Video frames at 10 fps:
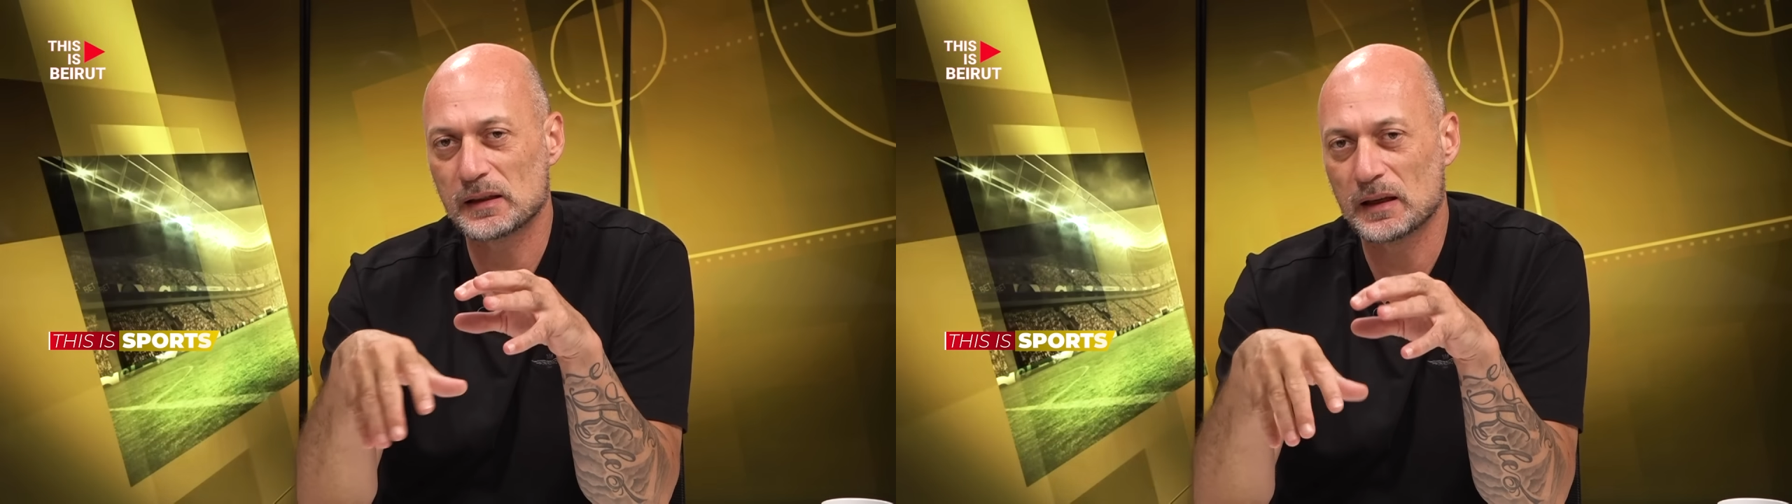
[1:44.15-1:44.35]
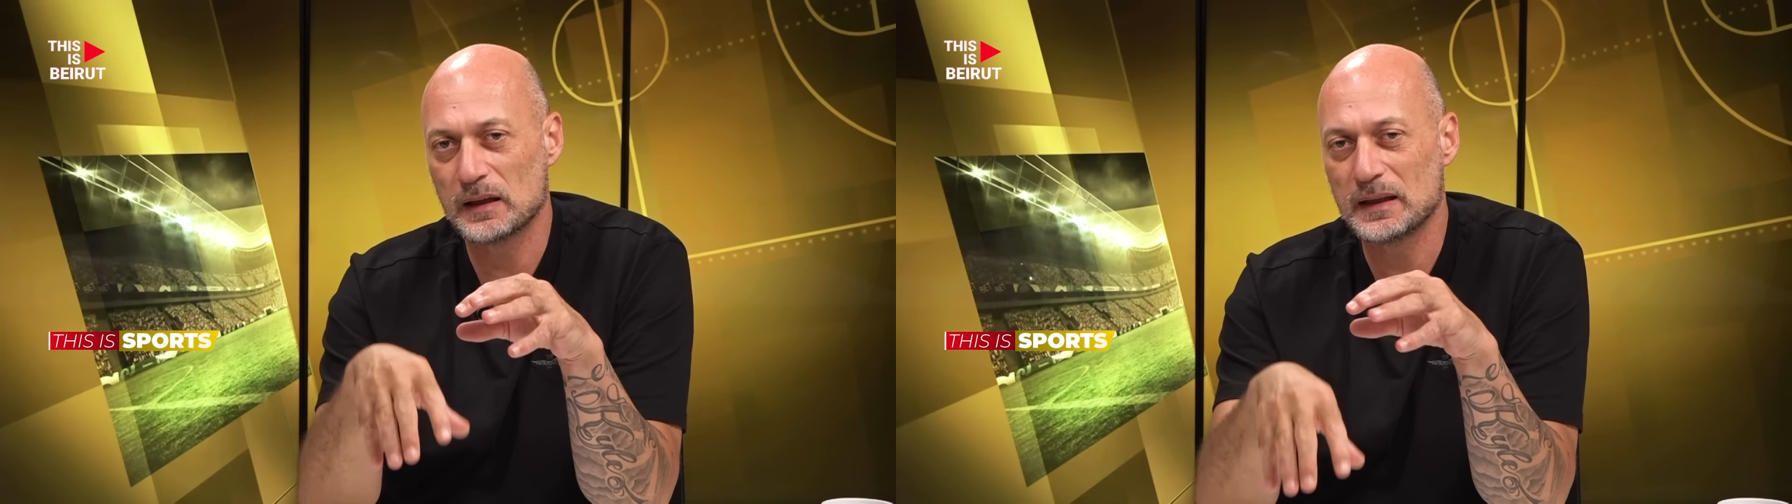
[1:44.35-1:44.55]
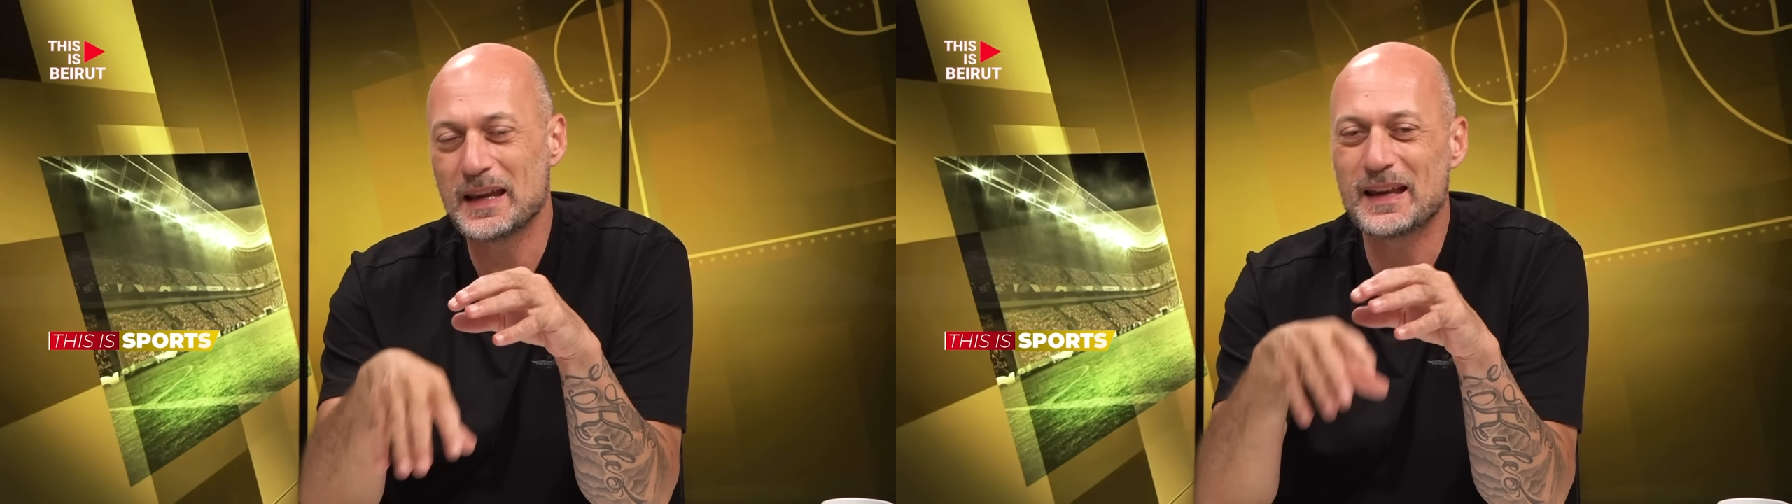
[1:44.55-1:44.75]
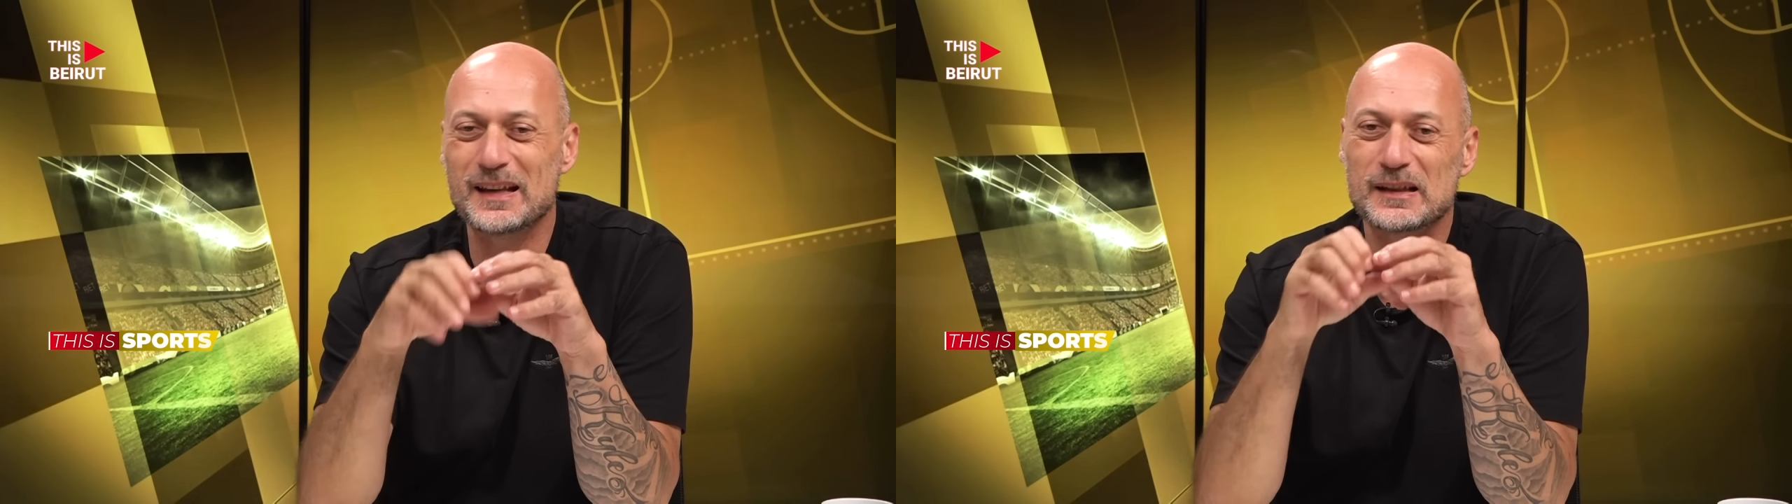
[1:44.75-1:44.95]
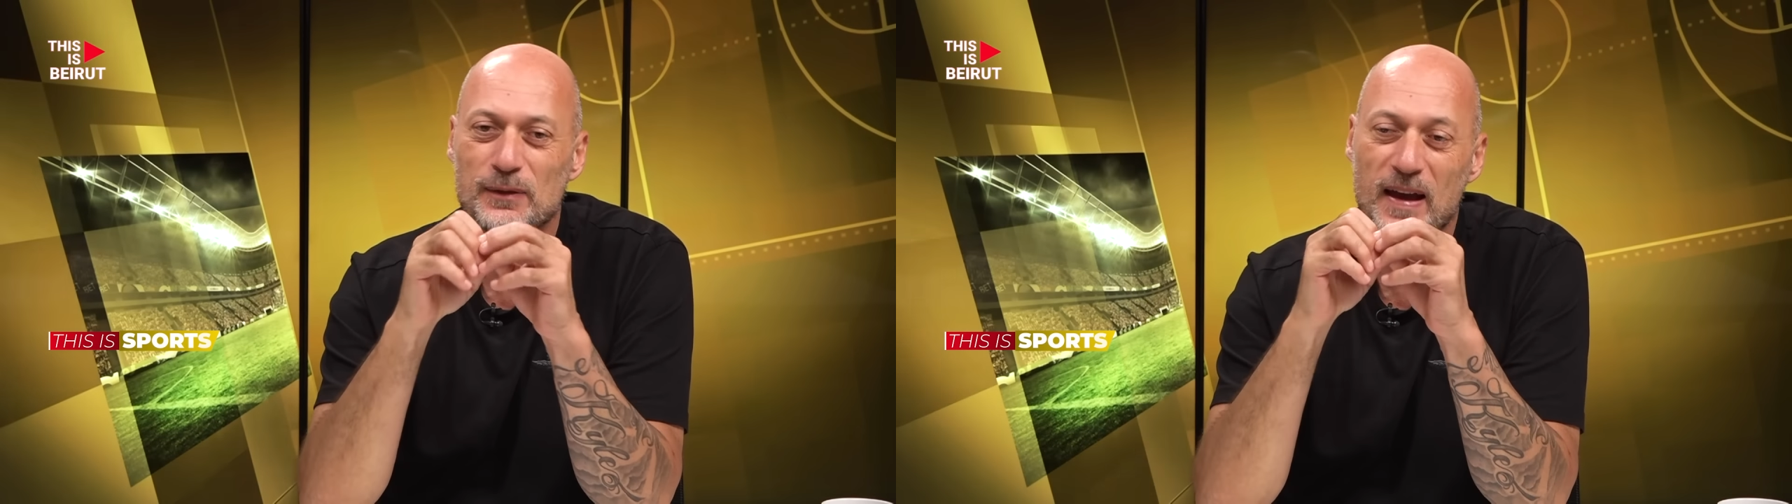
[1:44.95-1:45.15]
league
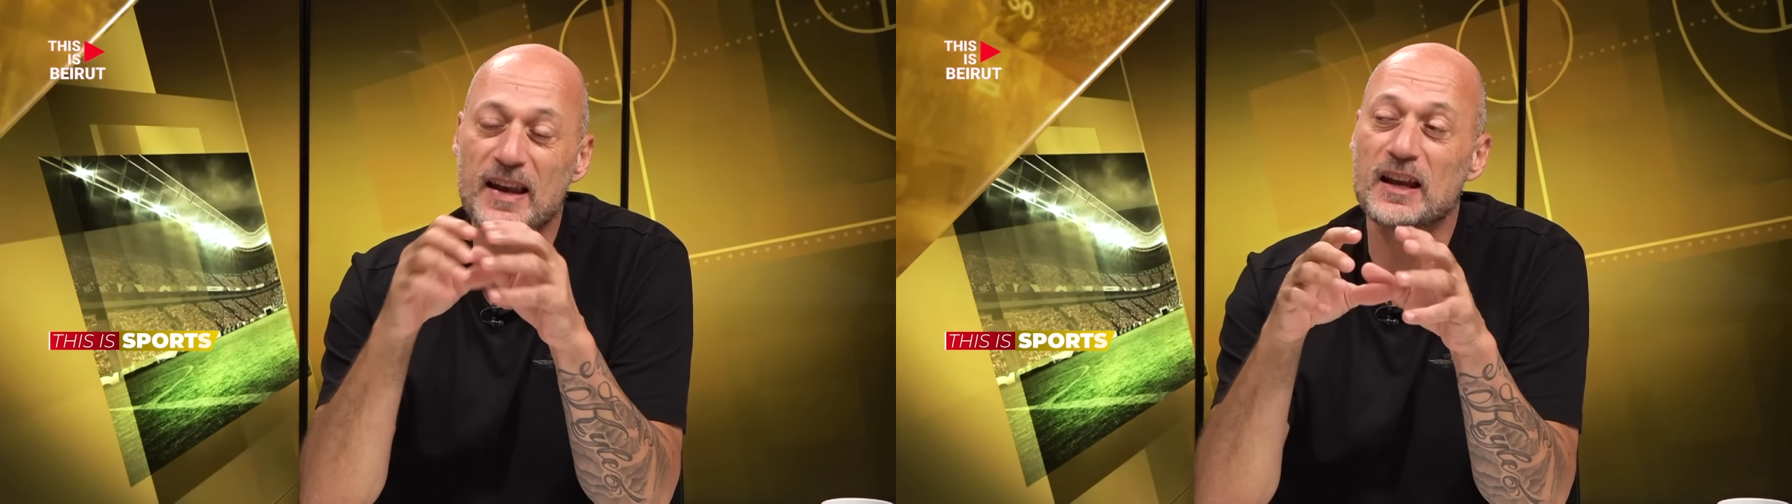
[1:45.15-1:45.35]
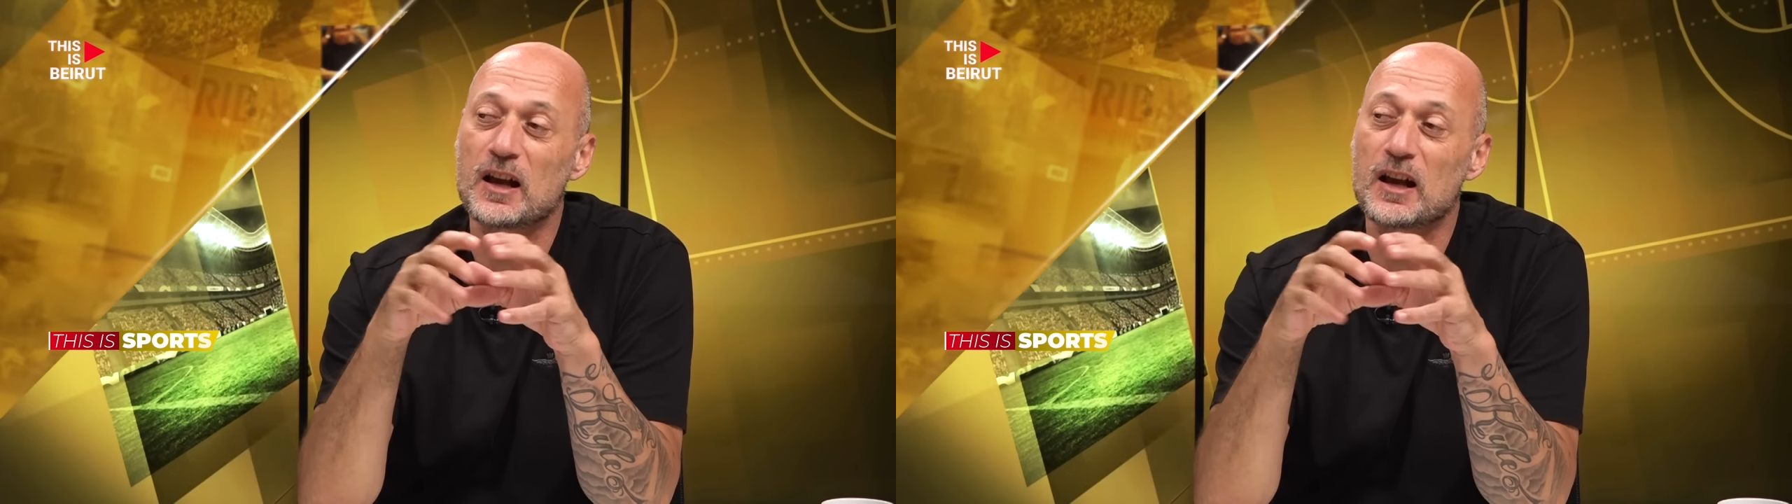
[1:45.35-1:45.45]
is very